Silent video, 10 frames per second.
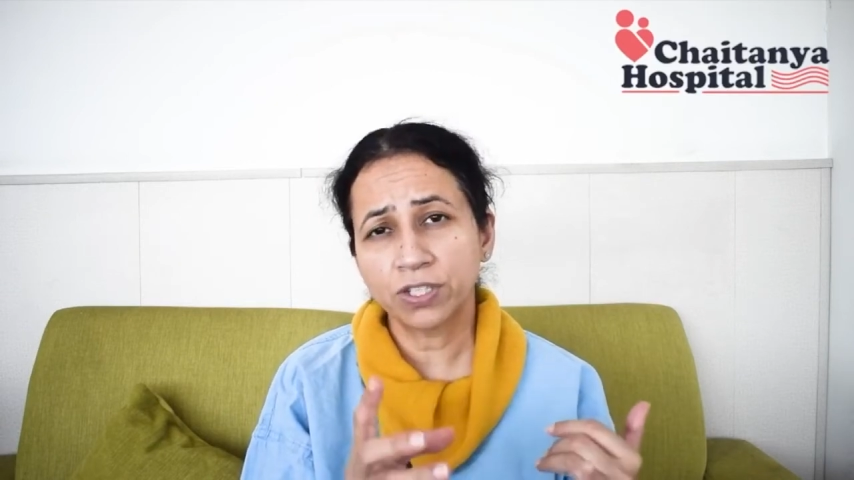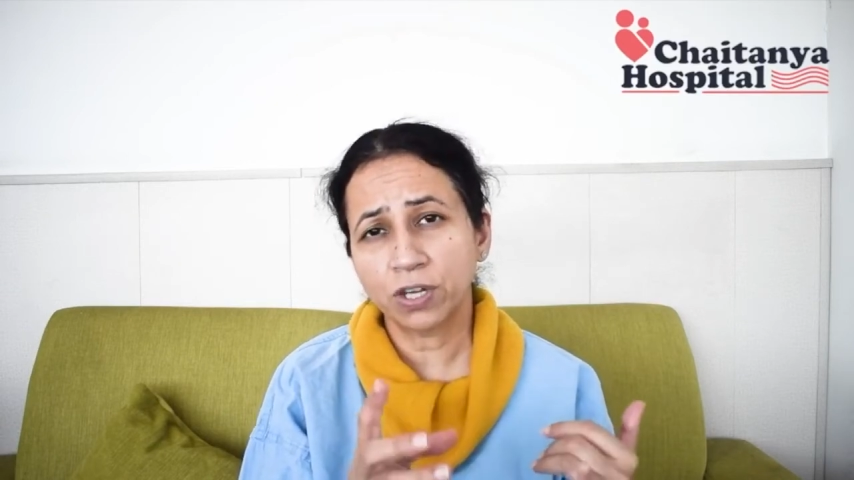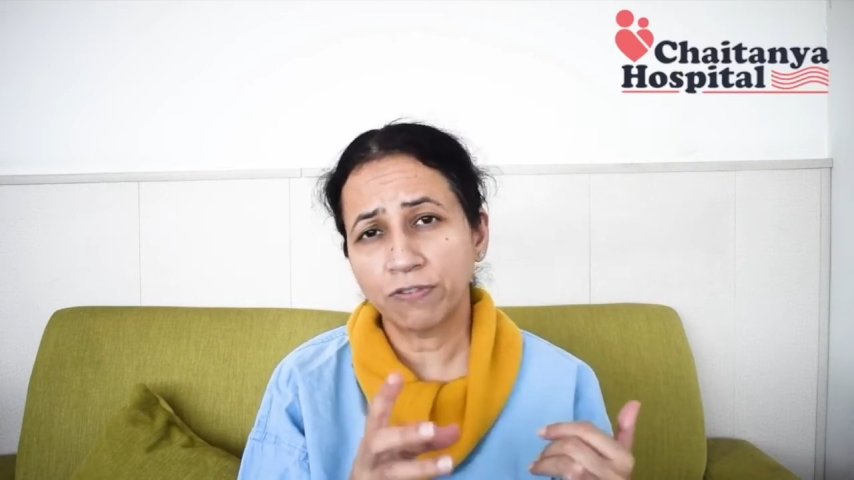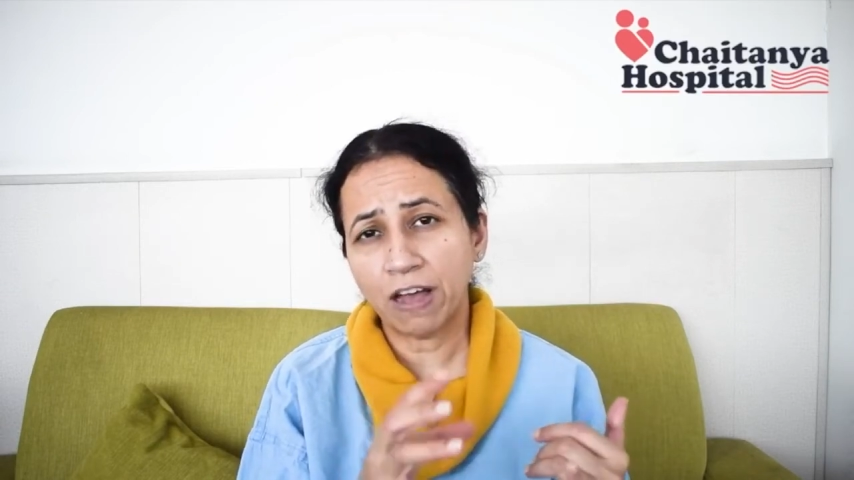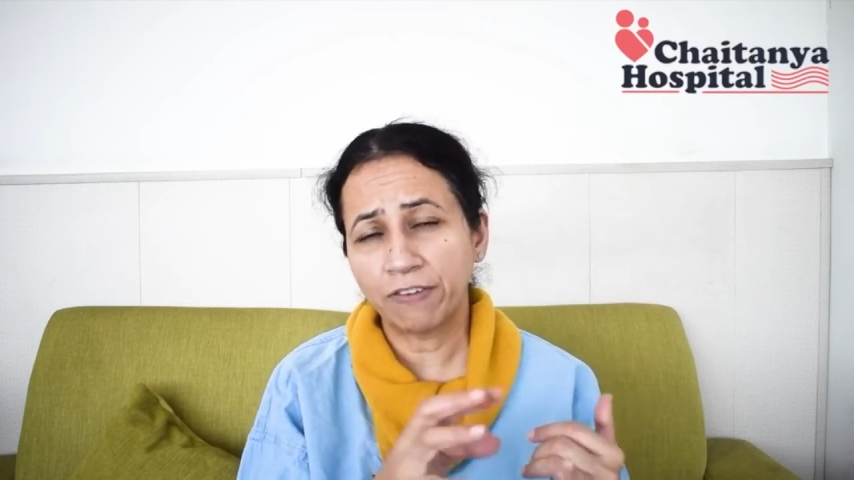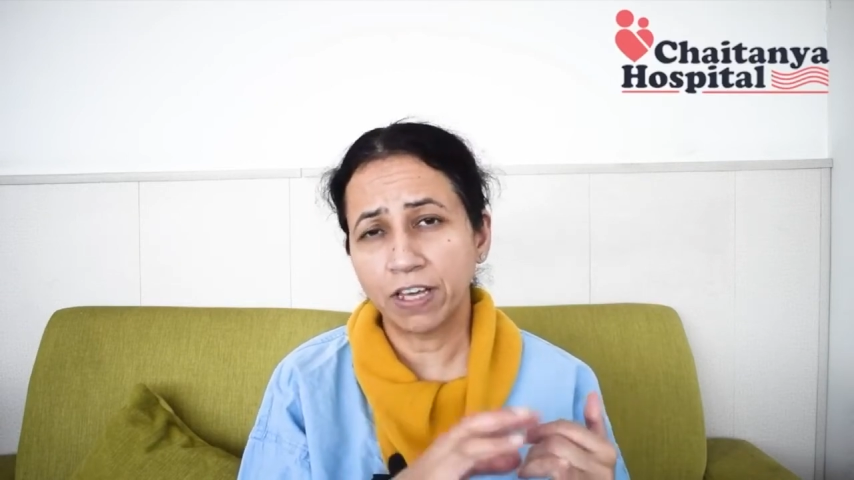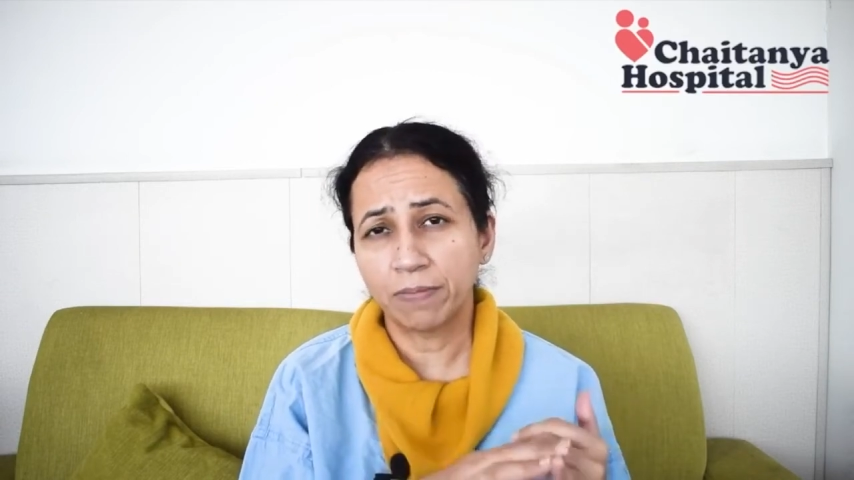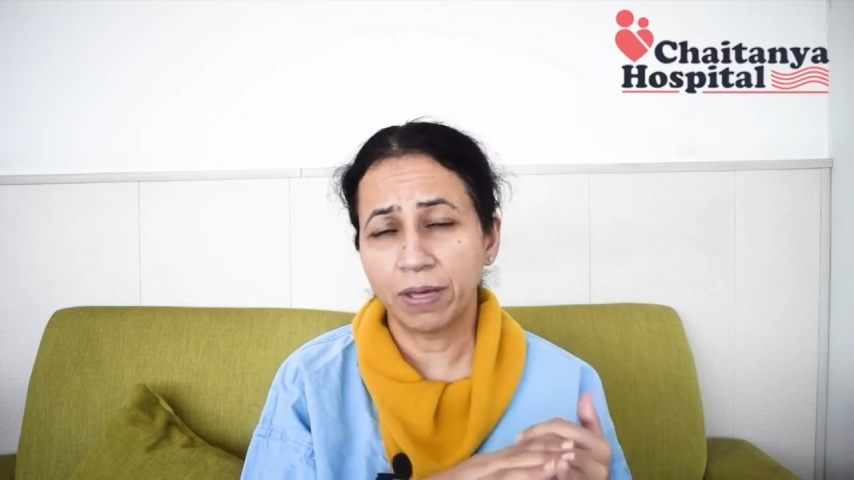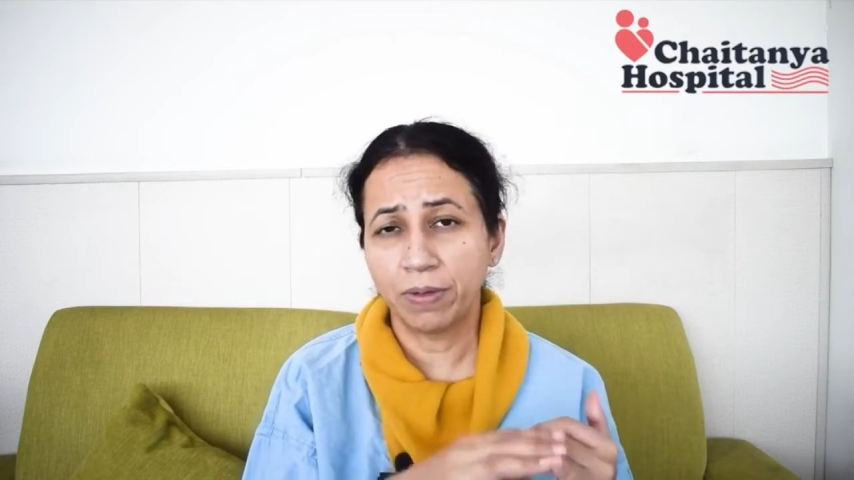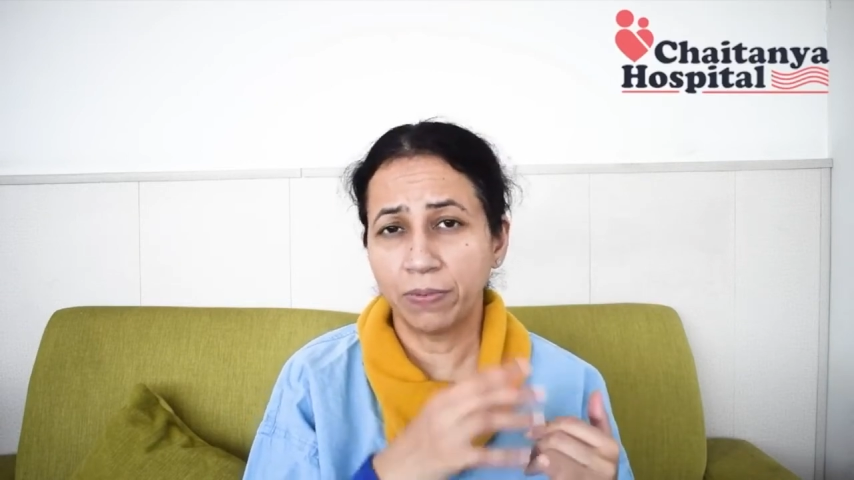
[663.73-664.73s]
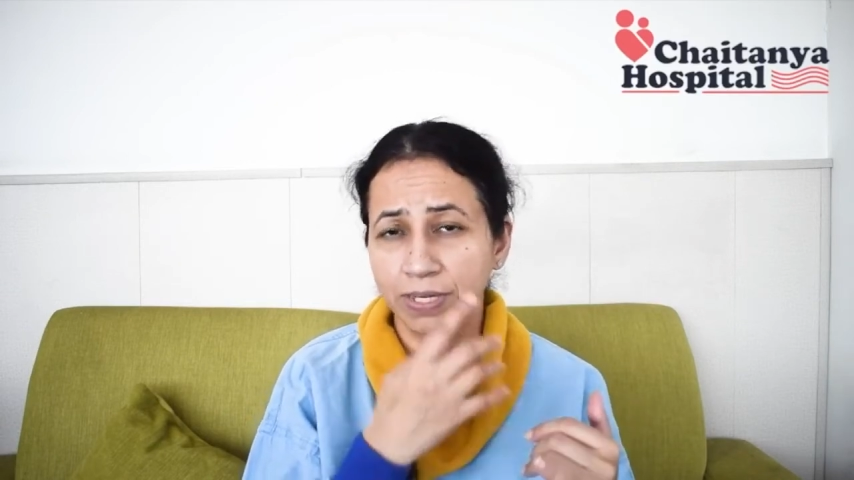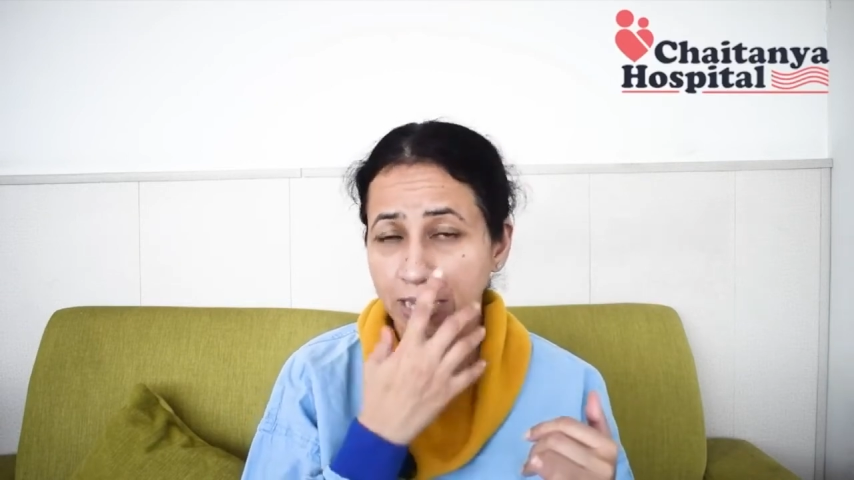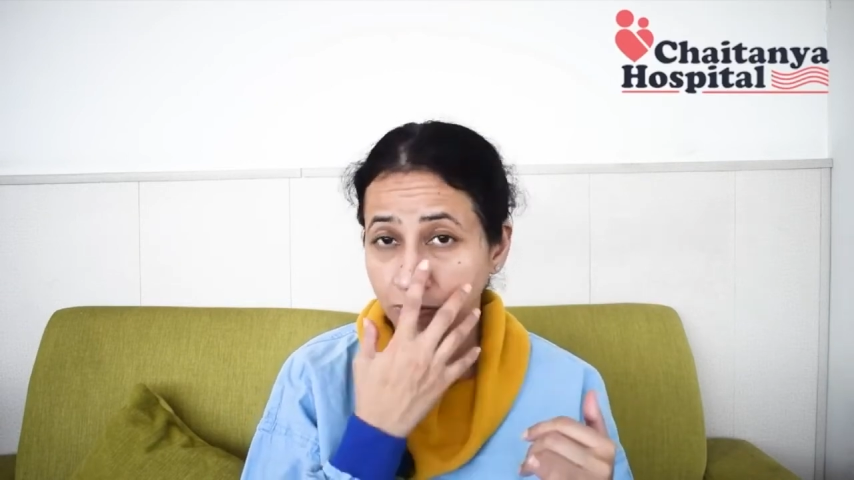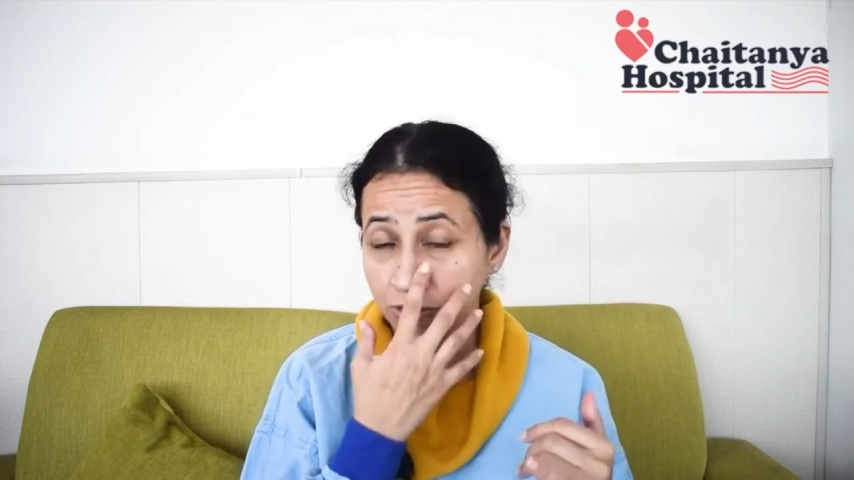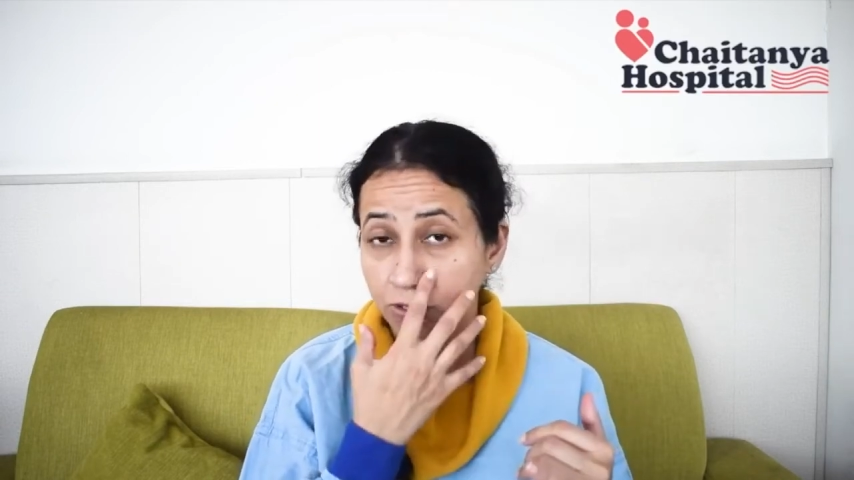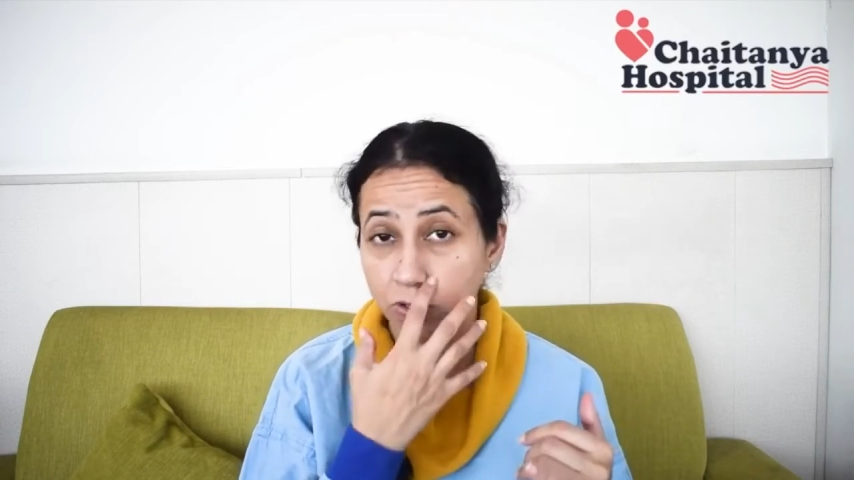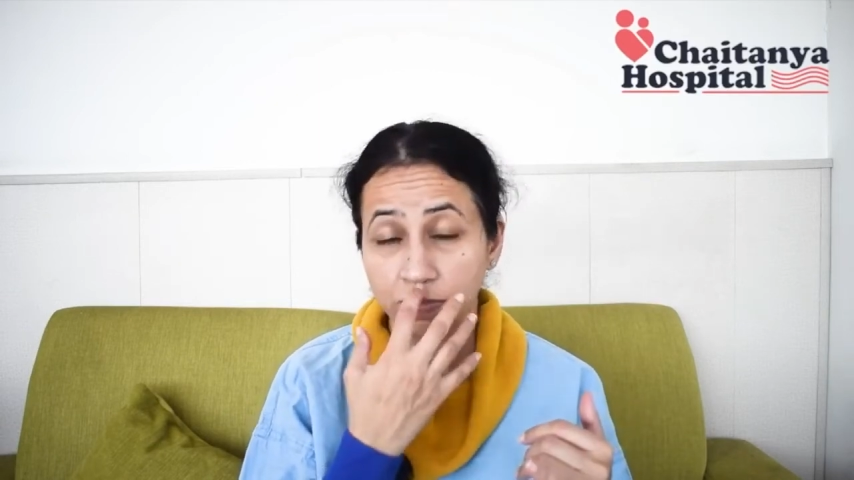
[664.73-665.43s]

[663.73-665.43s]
of having a baby with Down syndrome